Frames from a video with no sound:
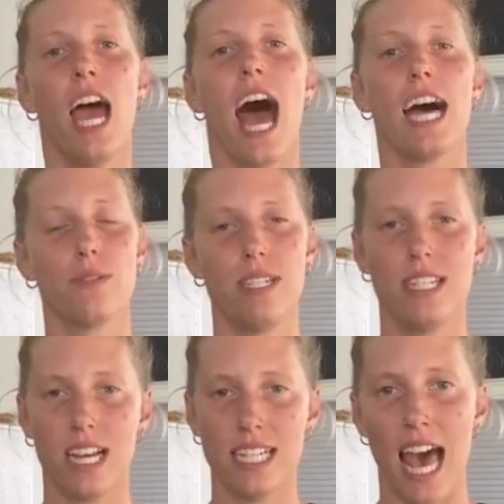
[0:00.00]
as we
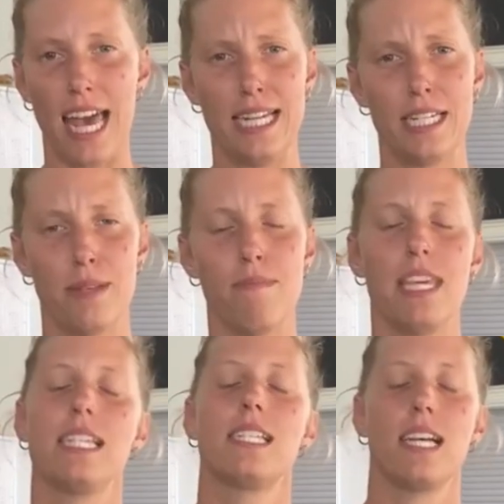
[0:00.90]
start to age, some
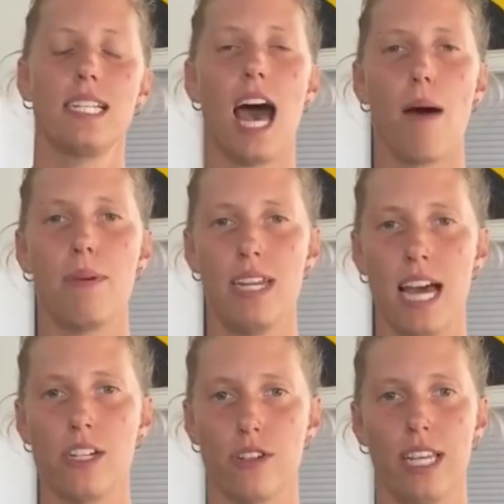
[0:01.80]
things start to happen
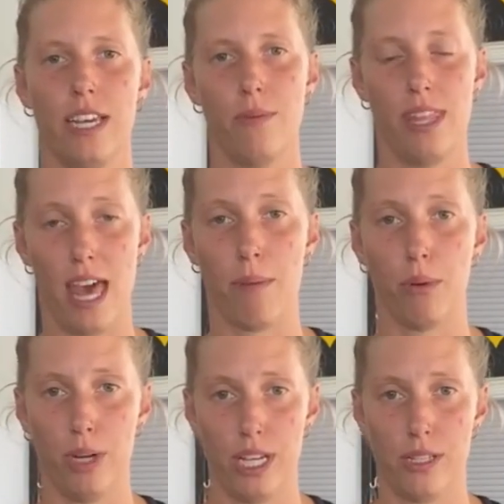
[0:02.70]
naturally with our
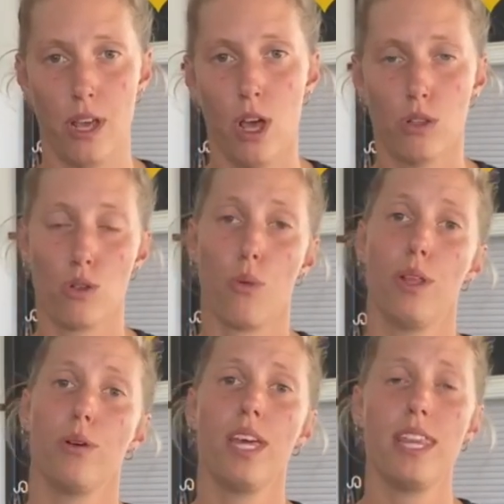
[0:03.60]
bodies. So we
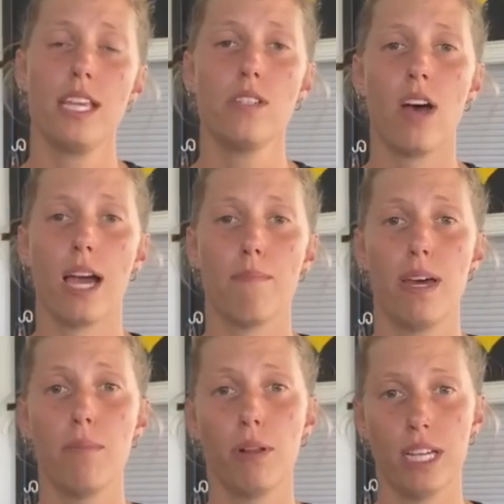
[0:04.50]
look at things like
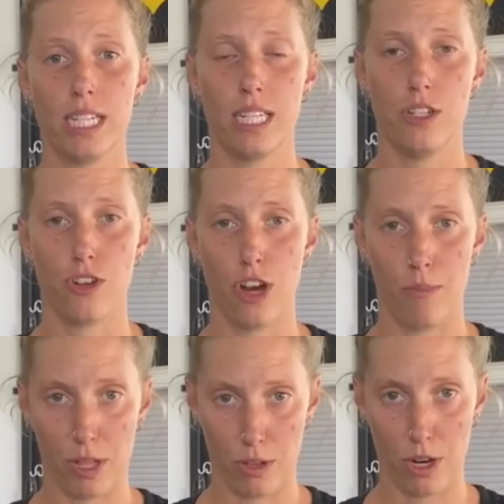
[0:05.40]
metabolic syndrome,
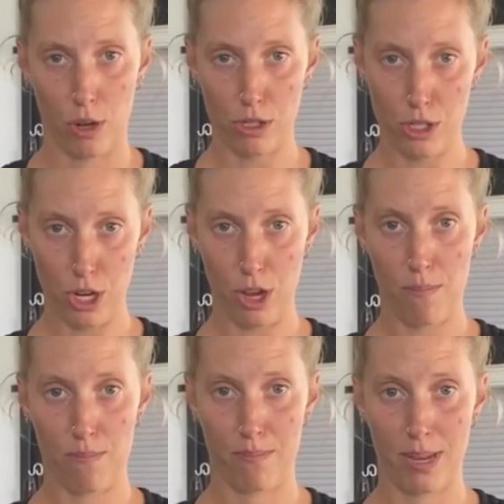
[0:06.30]
we look at
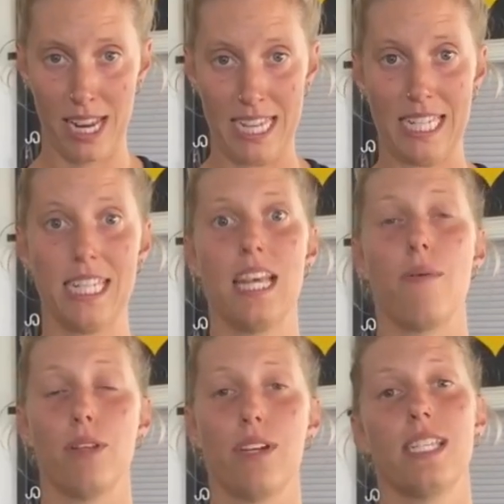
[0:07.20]
osteoporosis, and
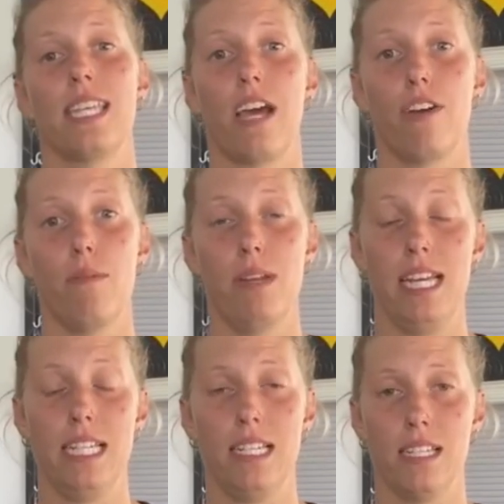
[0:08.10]
we look at
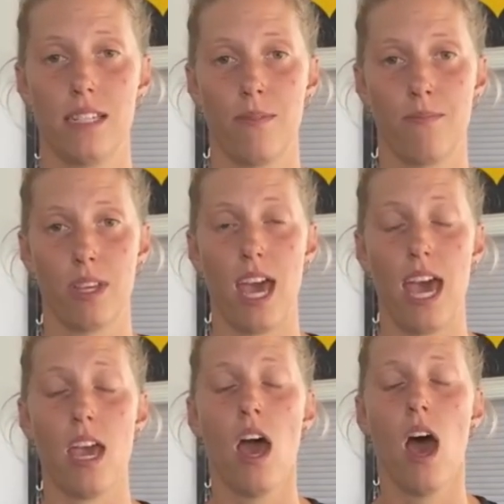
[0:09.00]
sacropenesis, okay?